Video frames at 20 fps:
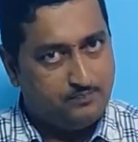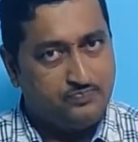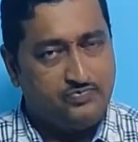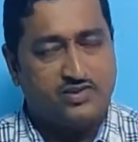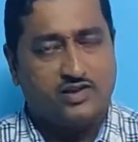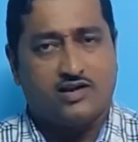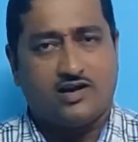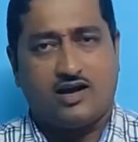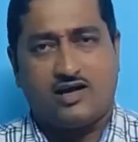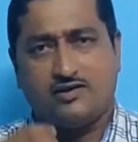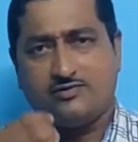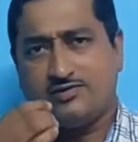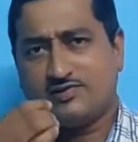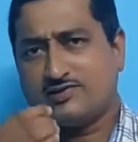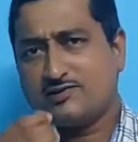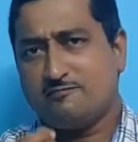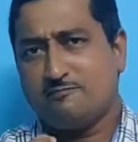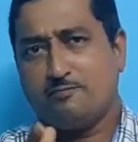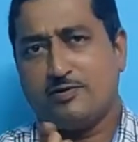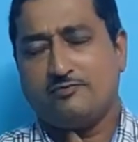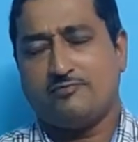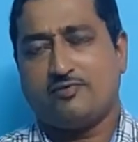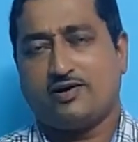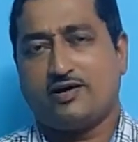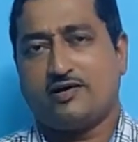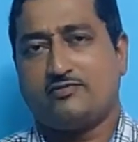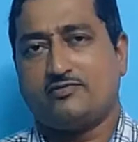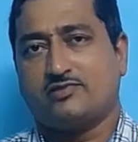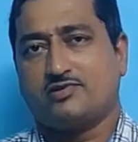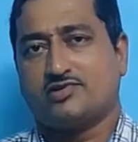I have a simplified
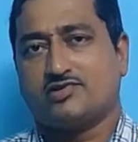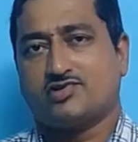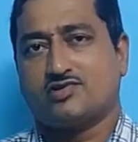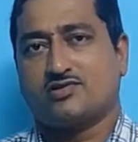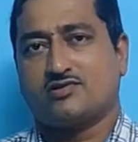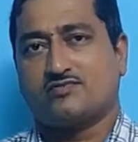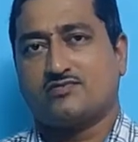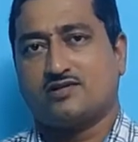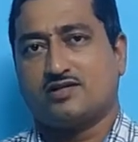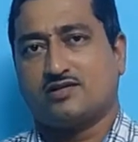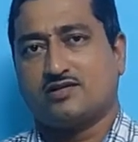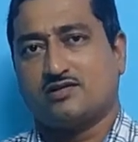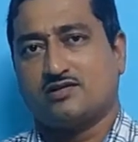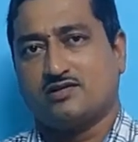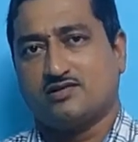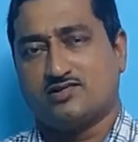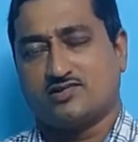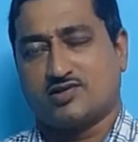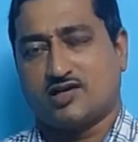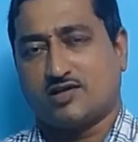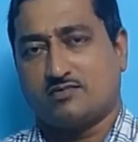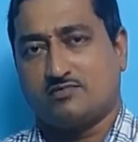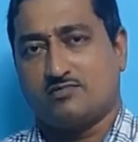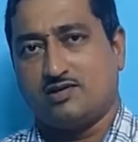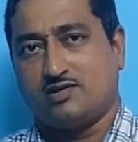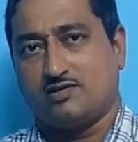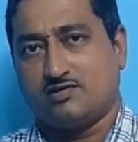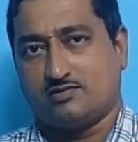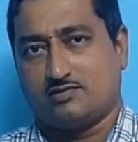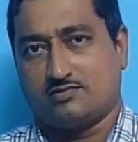version of the same
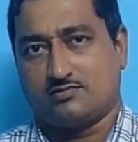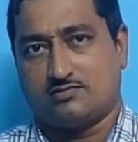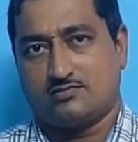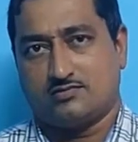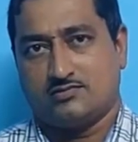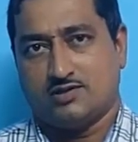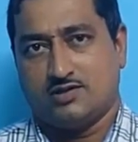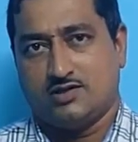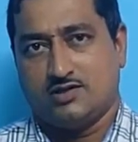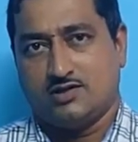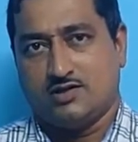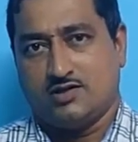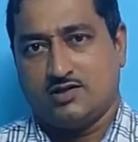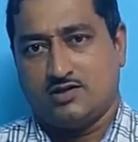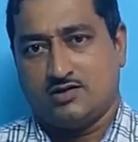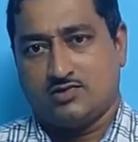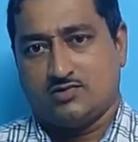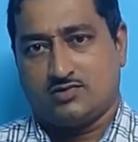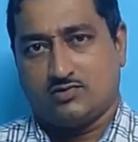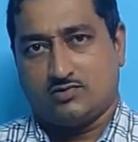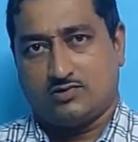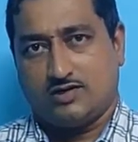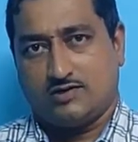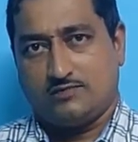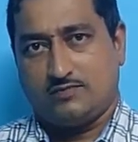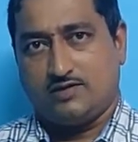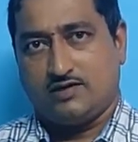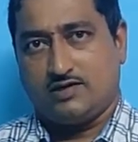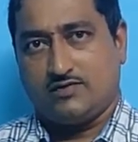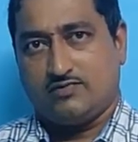here. So let
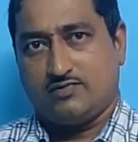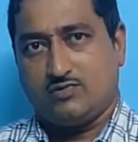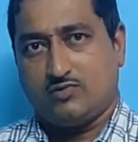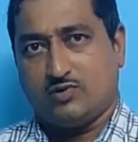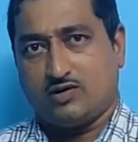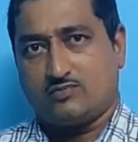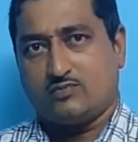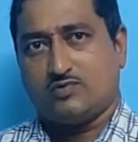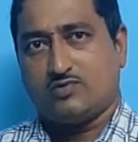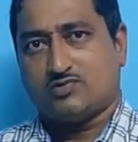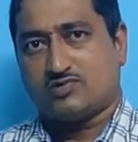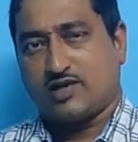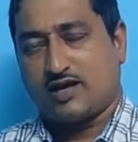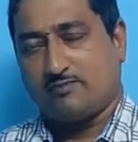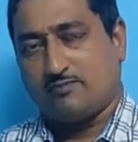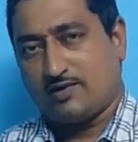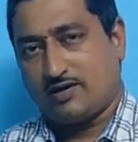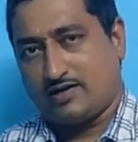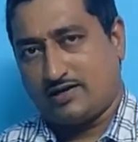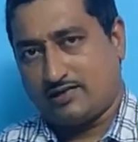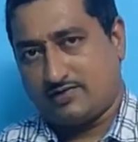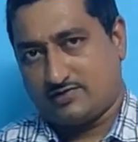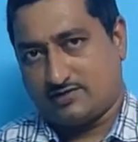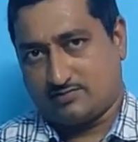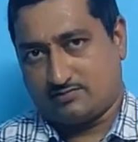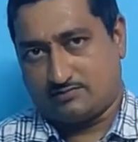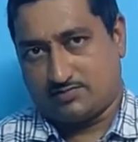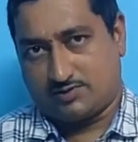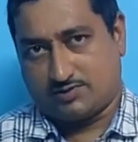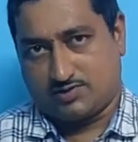me give you one more sample
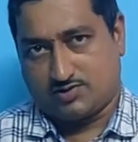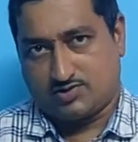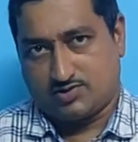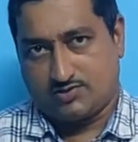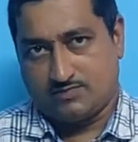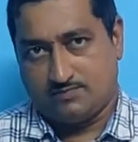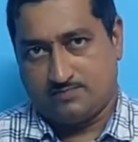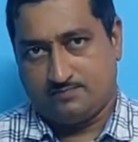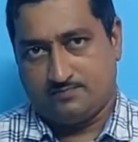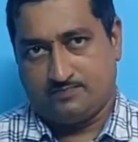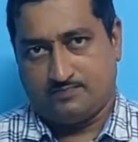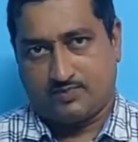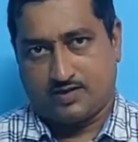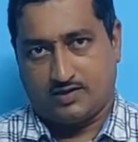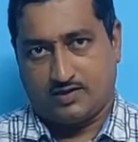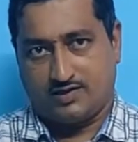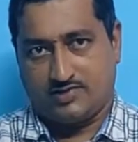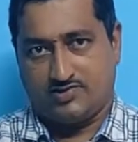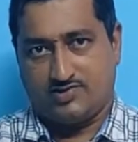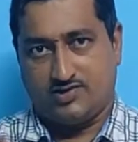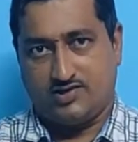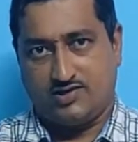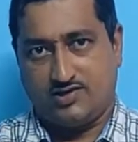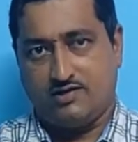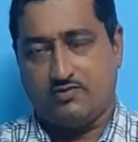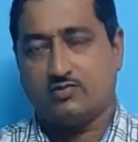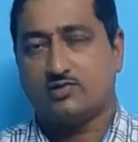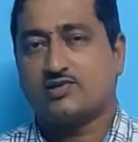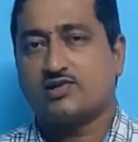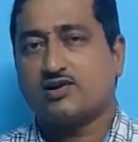examples. Let's see
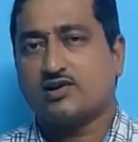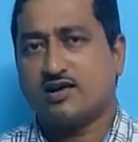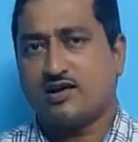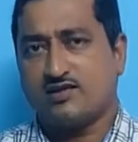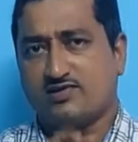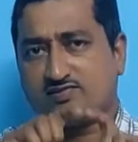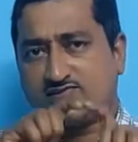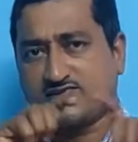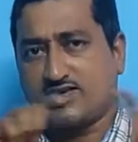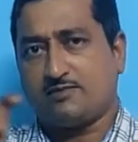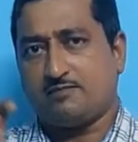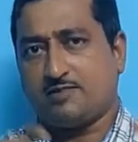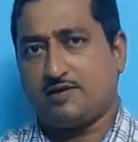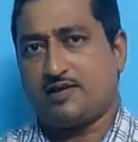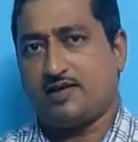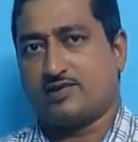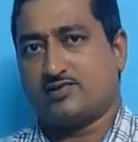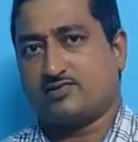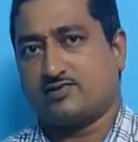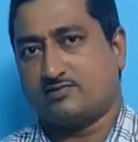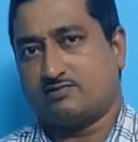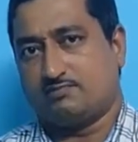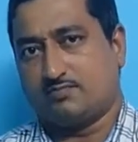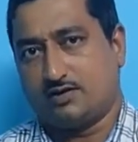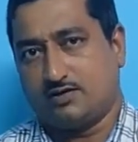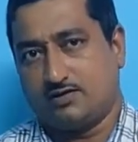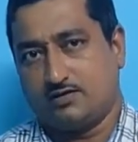one sample example.